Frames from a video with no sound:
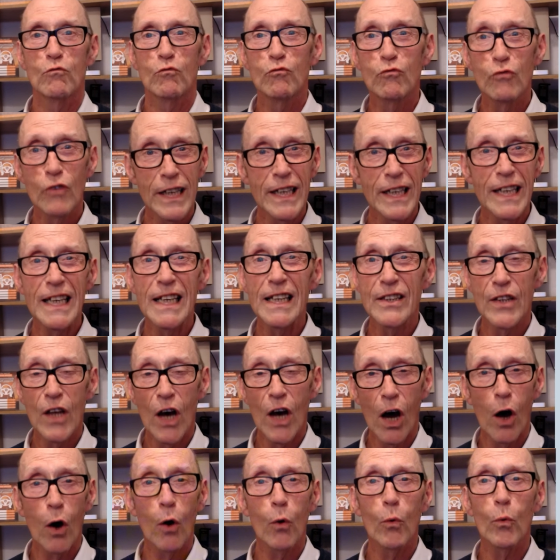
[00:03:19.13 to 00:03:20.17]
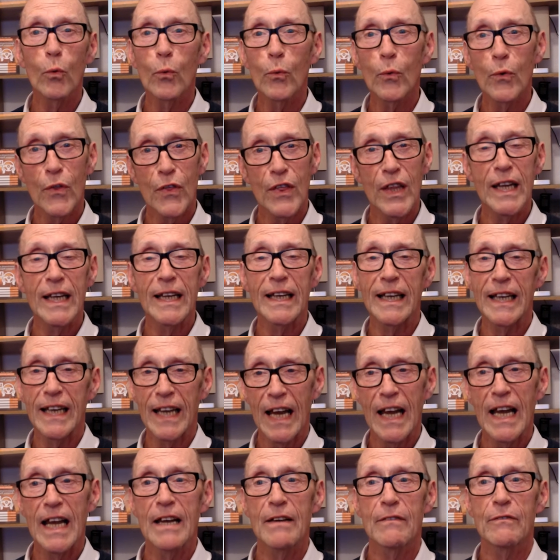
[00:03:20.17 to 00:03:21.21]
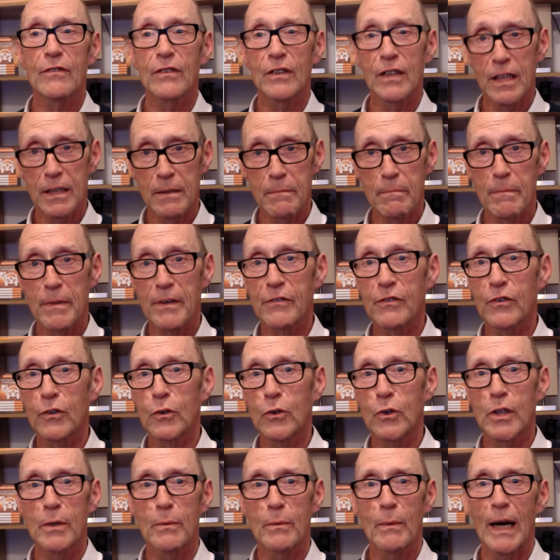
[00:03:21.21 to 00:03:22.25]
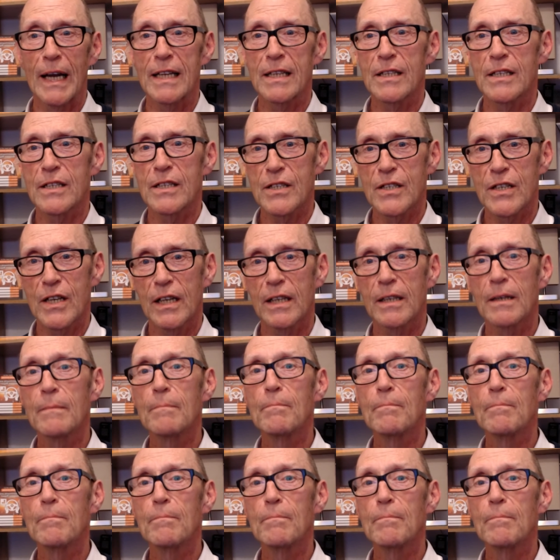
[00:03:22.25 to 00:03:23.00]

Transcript: Read the whole thing carefully before you answer.